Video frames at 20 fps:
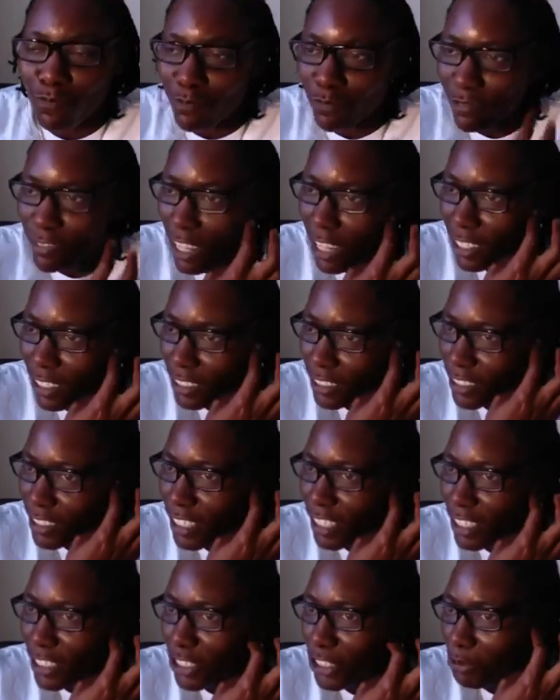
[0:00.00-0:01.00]
not
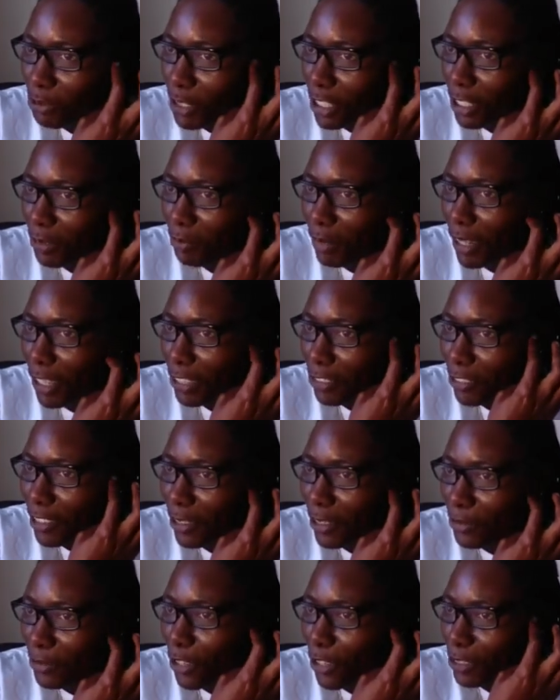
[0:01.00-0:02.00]
continue, but my
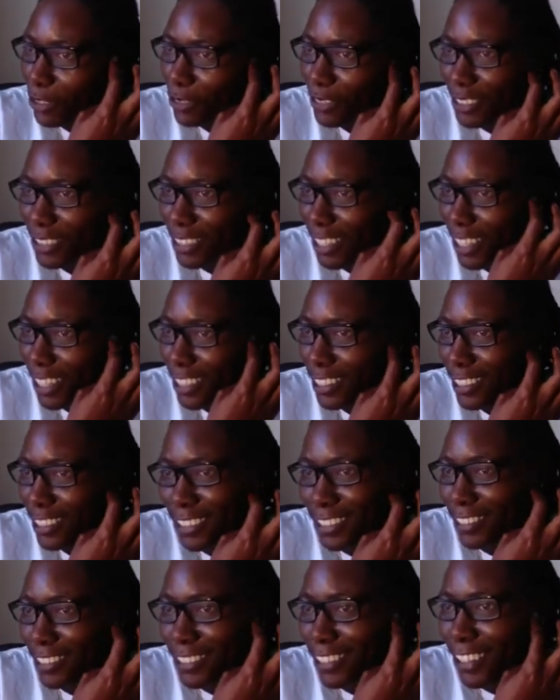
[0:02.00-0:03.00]
grandfather was like,
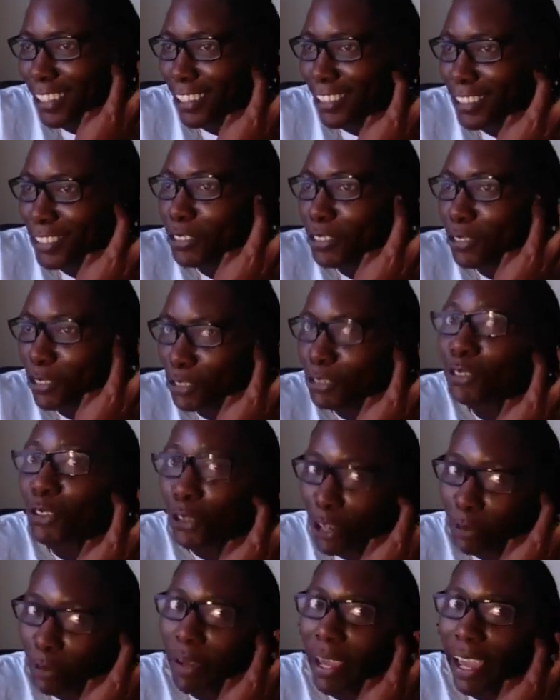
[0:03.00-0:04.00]
no, you
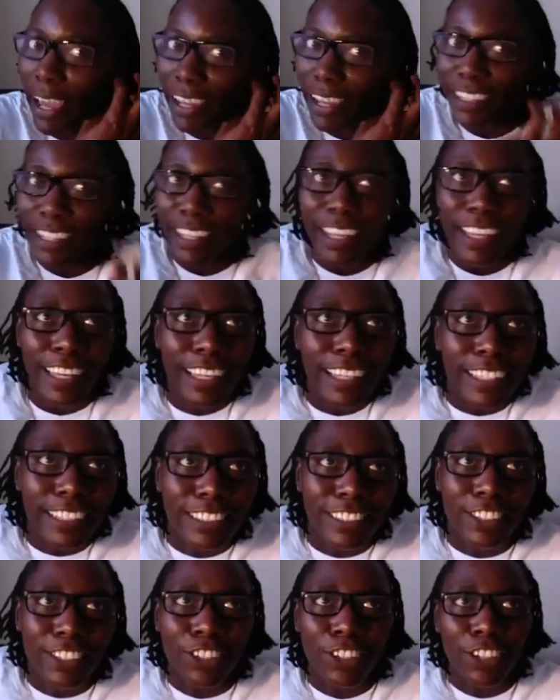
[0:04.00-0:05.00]
going back.
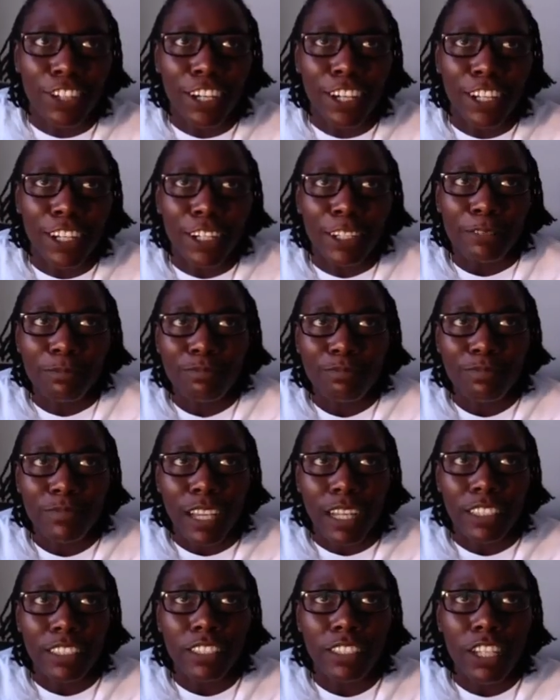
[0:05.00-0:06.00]
So
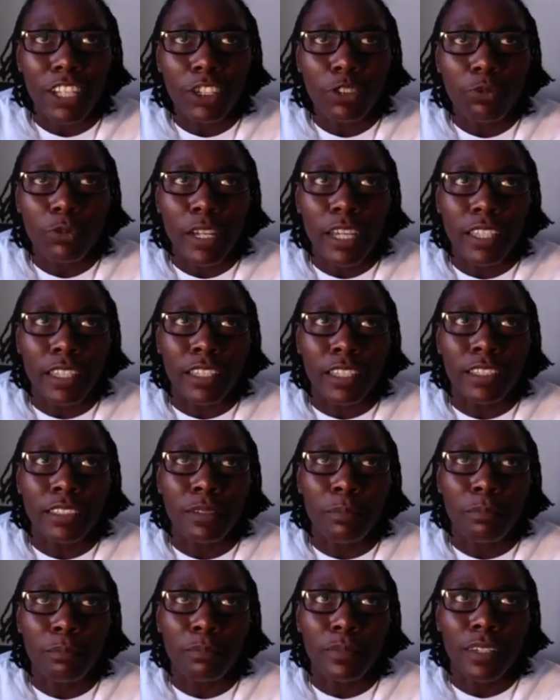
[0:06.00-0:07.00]
I stuck with it
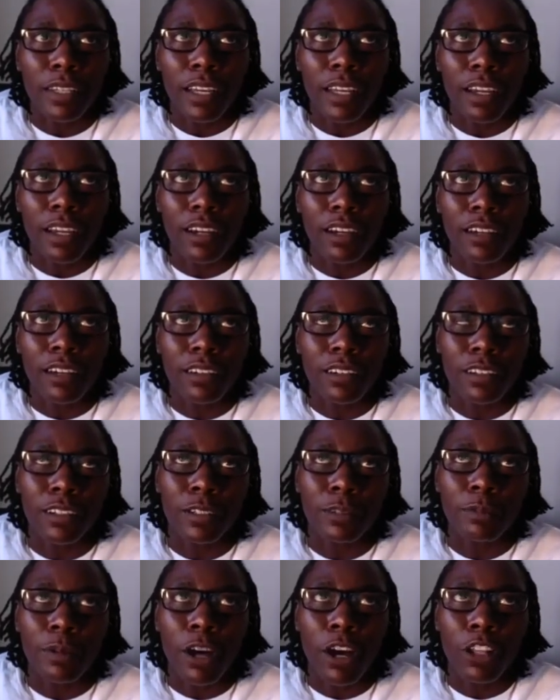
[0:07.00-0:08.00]

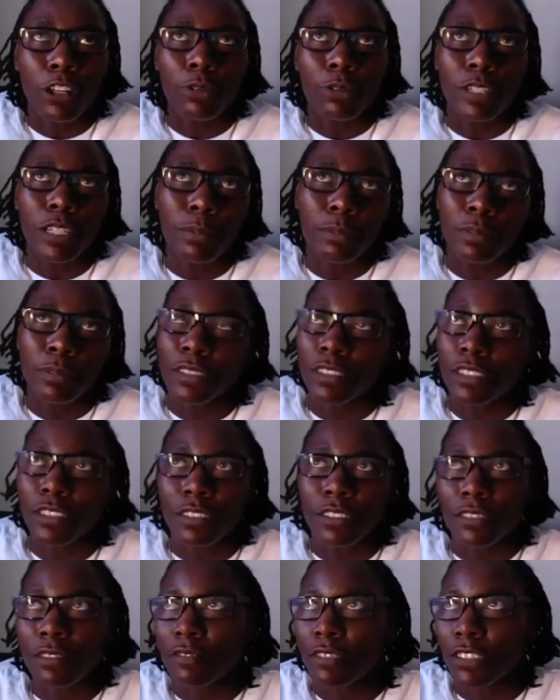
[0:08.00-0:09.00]
all the way up
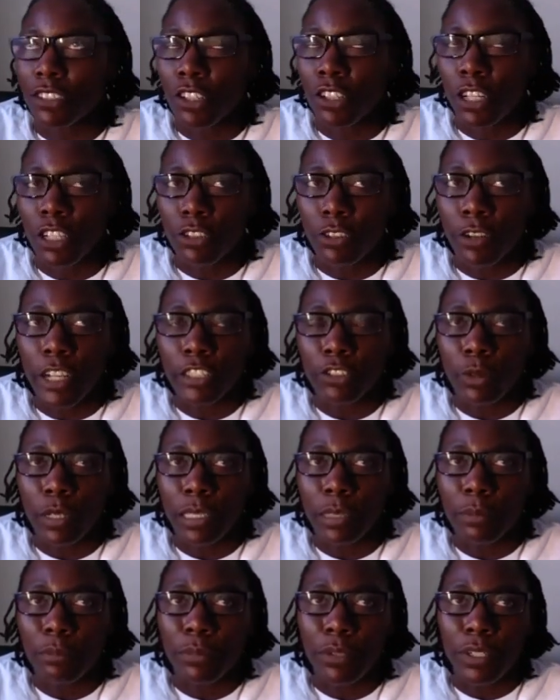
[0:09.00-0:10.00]
until, you know, I
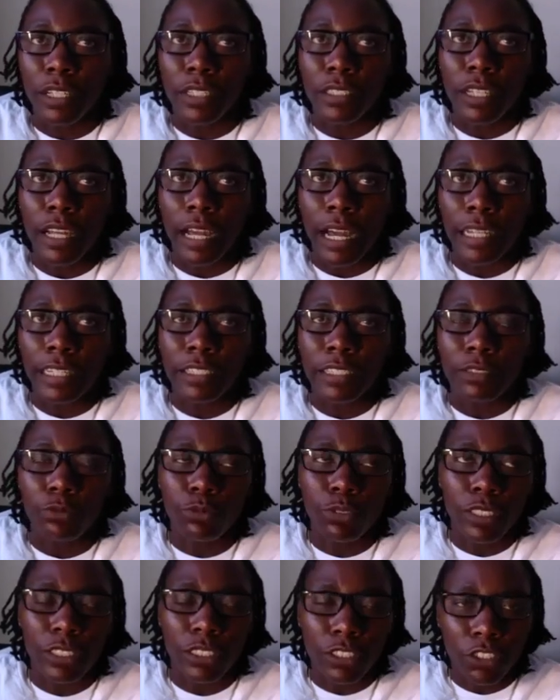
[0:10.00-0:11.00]
graduated, but I didn't
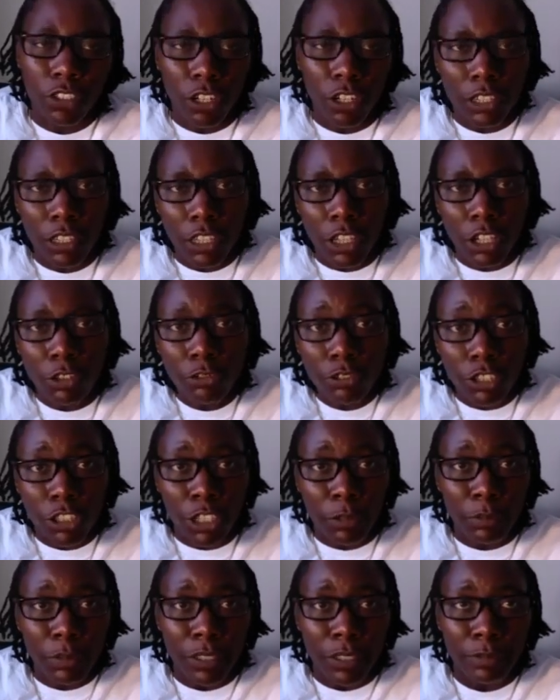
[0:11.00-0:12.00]
really start long
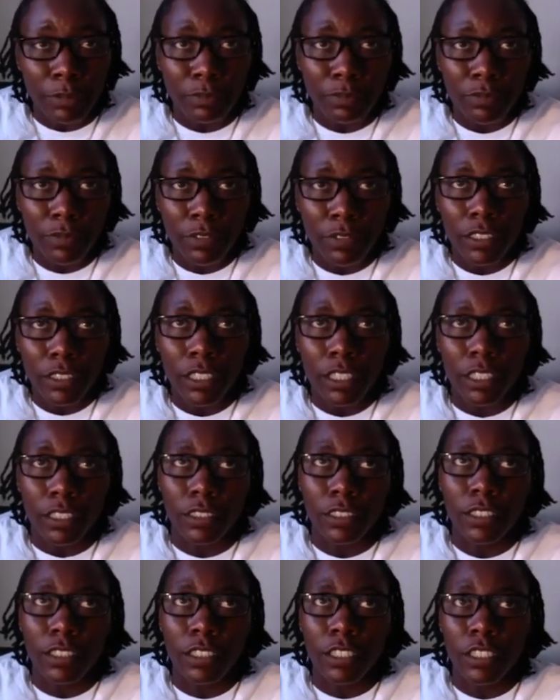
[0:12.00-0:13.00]
jumping
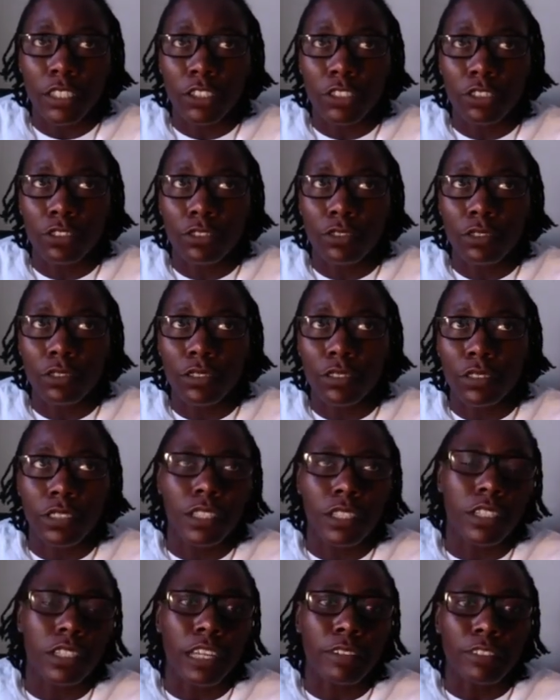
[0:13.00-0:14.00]
until the
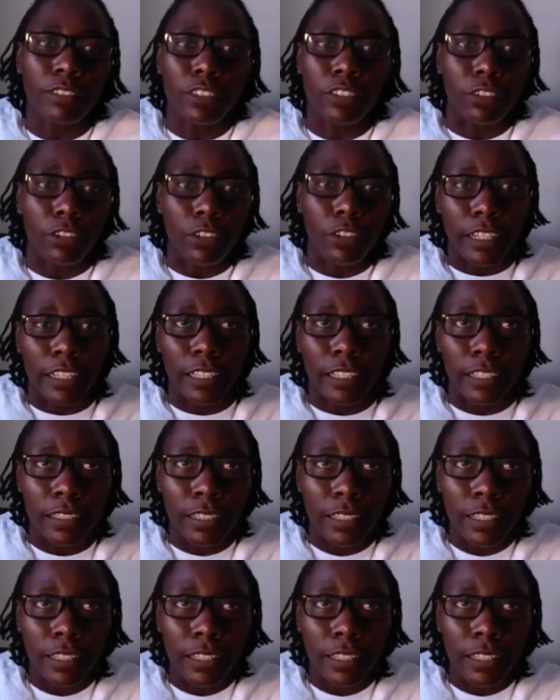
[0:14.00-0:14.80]
11th grade.